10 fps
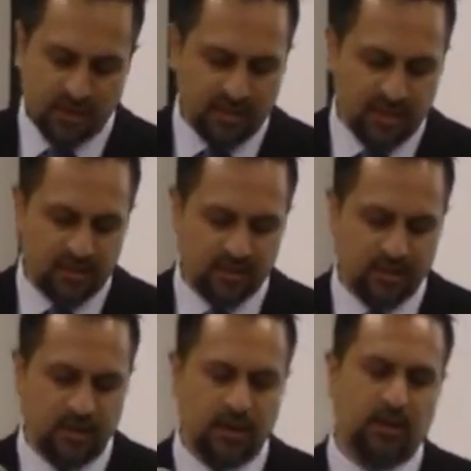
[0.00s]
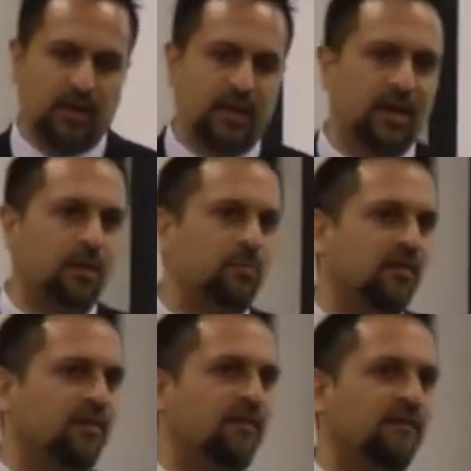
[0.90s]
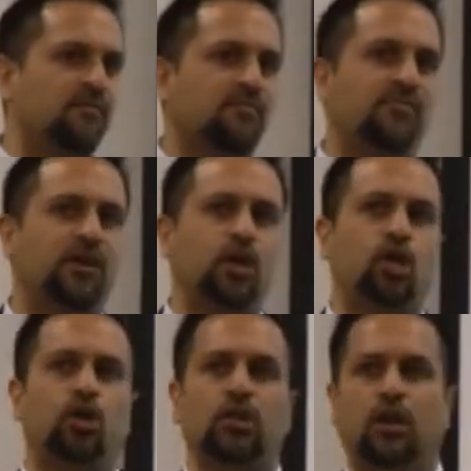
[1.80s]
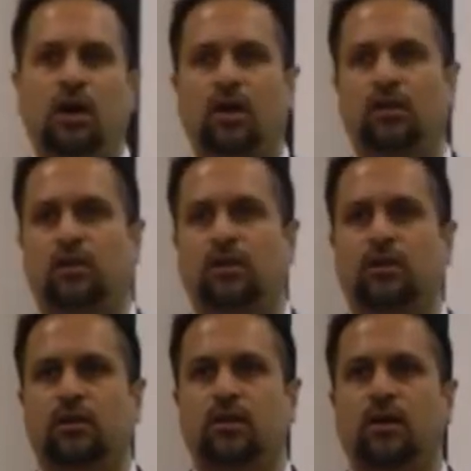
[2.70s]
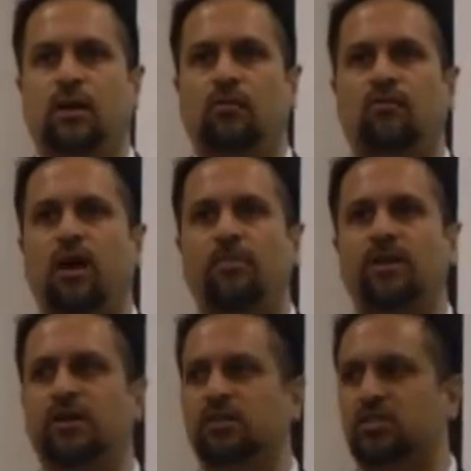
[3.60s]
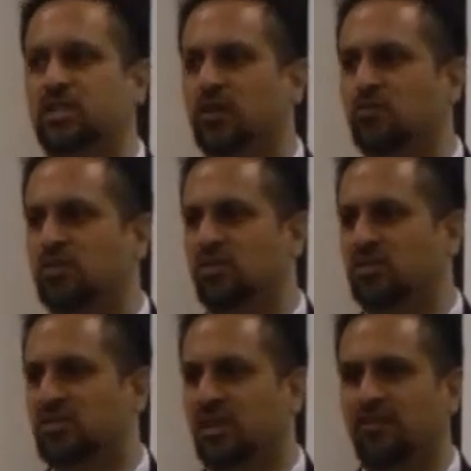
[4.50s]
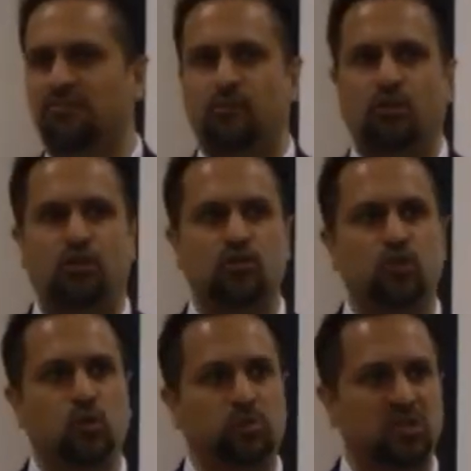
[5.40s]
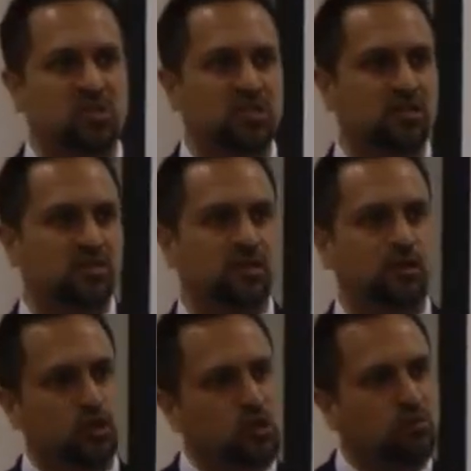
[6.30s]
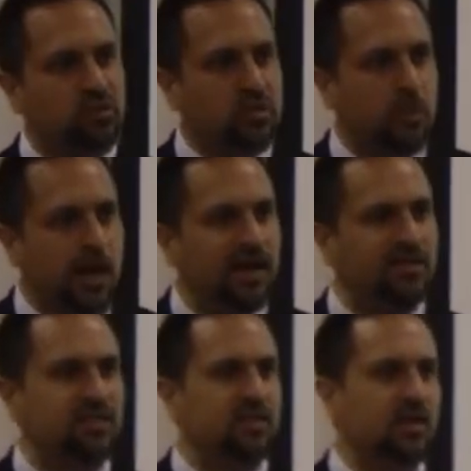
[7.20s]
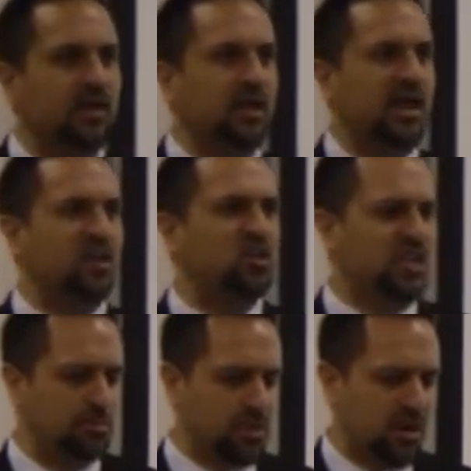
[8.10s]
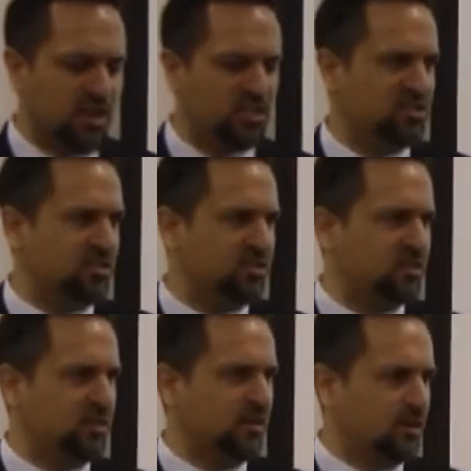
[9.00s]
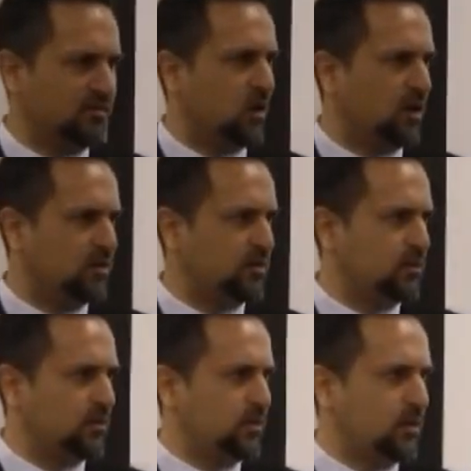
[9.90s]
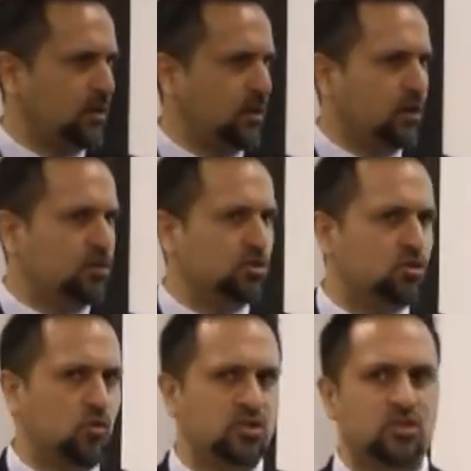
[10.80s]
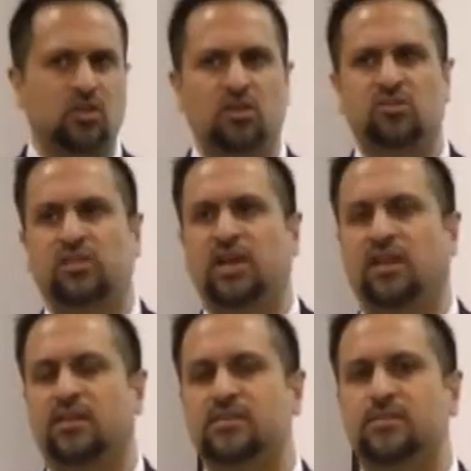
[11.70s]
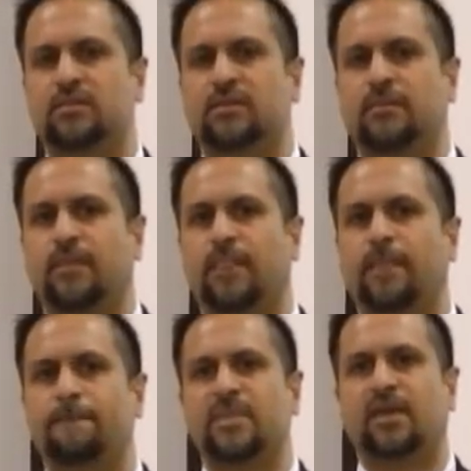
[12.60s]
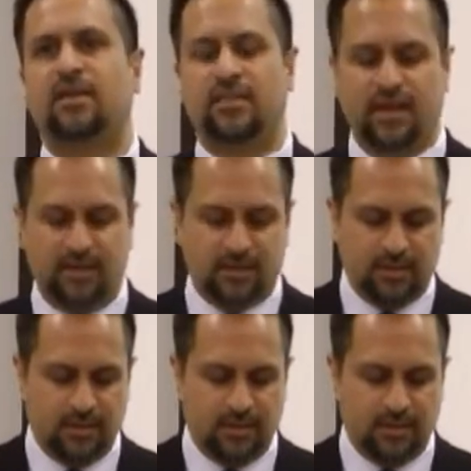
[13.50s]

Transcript: that um, from very early on, Rabia distinguished herself for her scrupulousness, her scrupulous piety, and her deep consciousness of God. The sources also tell us that